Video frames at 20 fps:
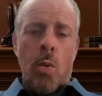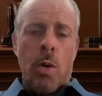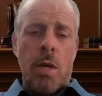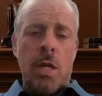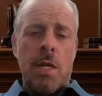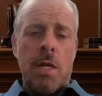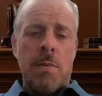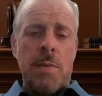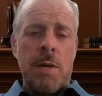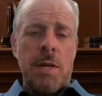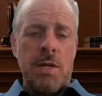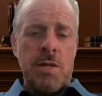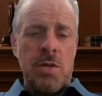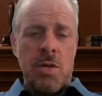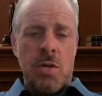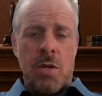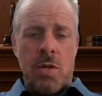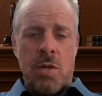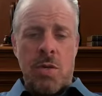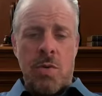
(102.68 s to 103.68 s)
we need to make
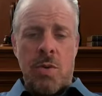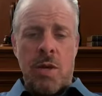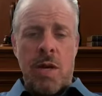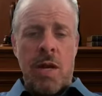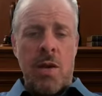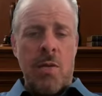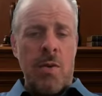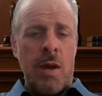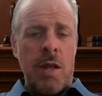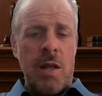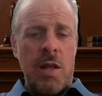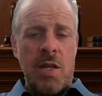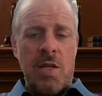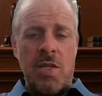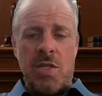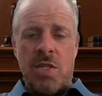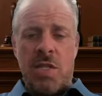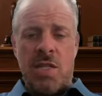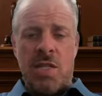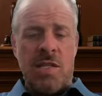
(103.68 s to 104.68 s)
sure we get a
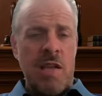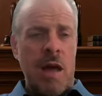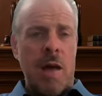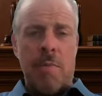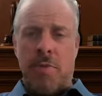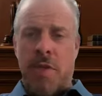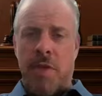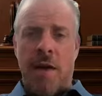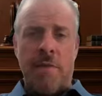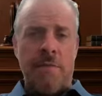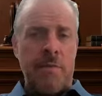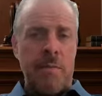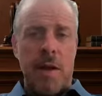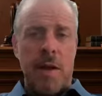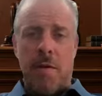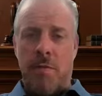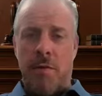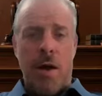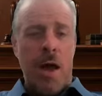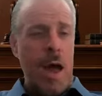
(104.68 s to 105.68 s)
regulation to stop that
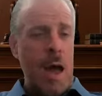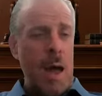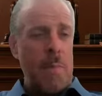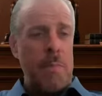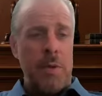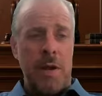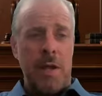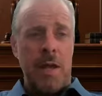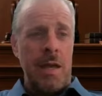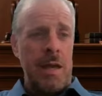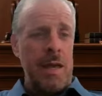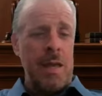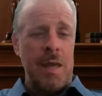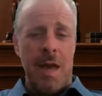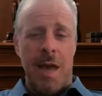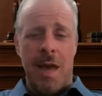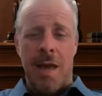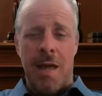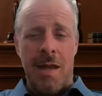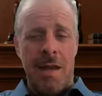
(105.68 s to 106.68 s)
from ever happening
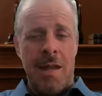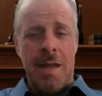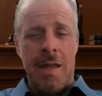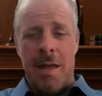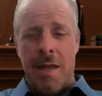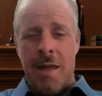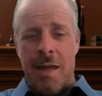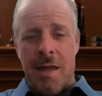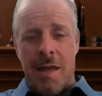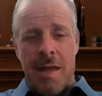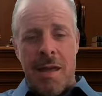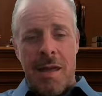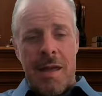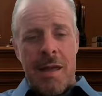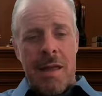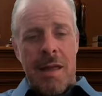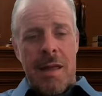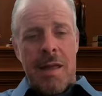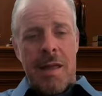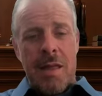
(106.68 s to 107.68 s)
again.
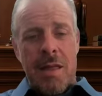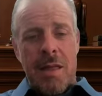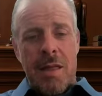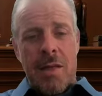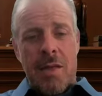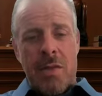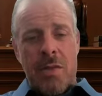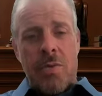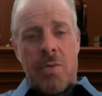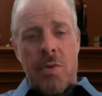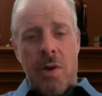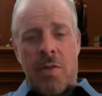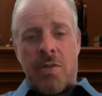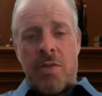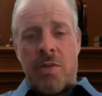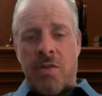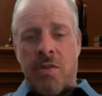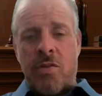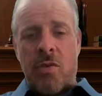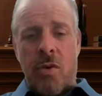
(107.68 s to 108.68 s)

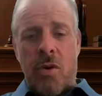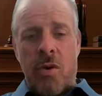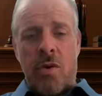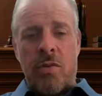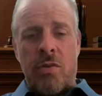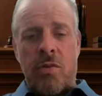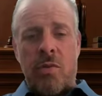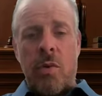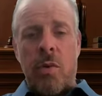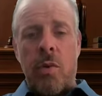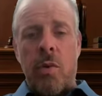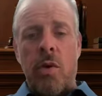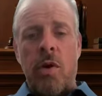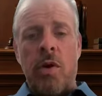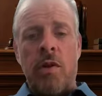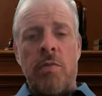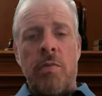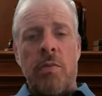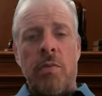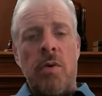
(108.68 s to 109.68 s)
Throughout this course, we
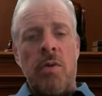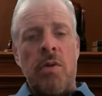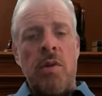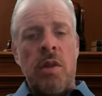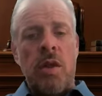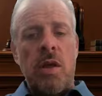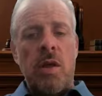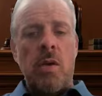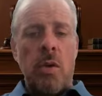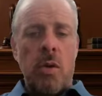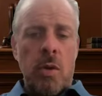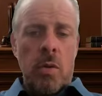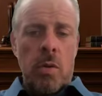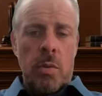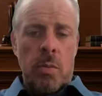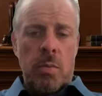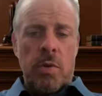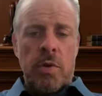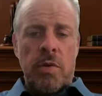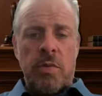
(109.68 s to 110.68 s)
will explore the
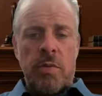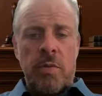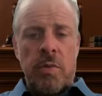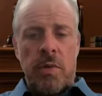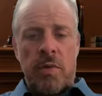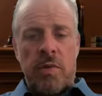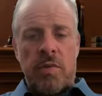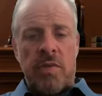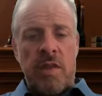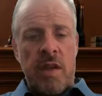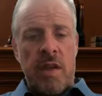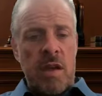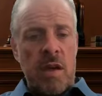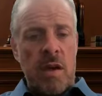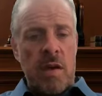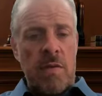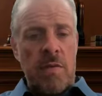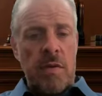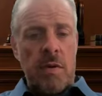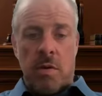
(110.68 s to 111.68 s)
legal principles that
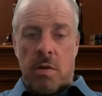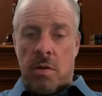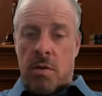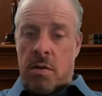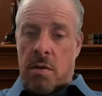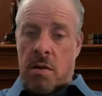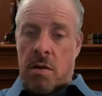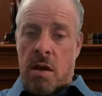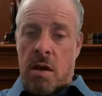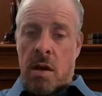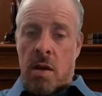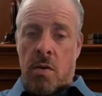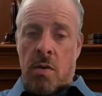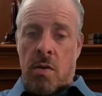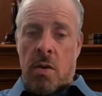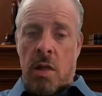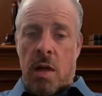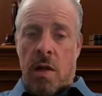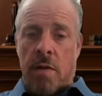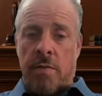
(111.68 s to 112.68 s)
govern
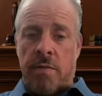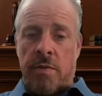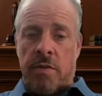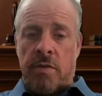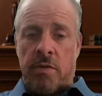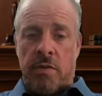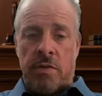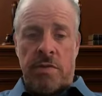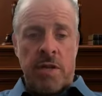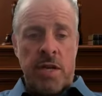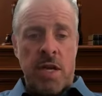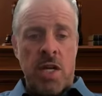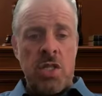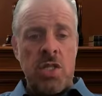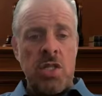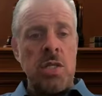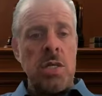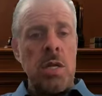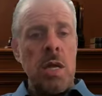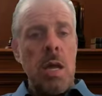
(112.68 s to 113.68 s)
aircraft
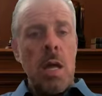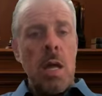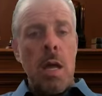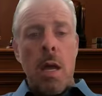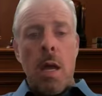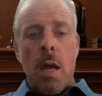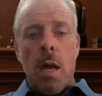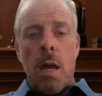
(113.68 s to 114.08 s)
certification,